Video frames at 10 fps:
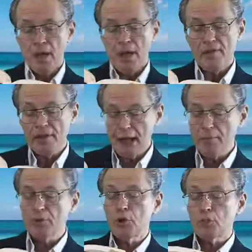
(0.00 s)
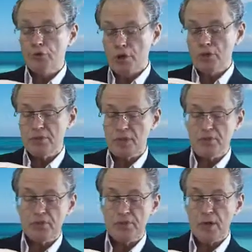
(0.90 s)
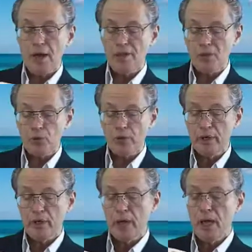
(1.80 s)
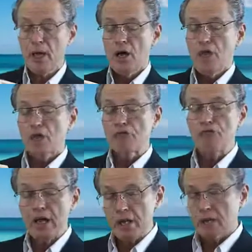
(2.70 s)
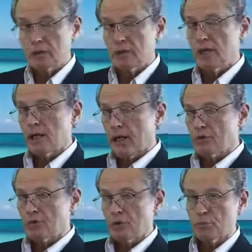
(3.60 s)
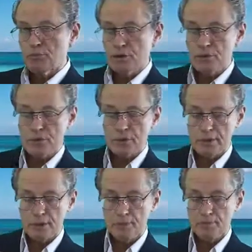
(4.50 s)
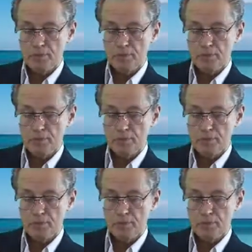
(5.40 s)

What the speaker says: And the chemical process is consequently the real electrical process.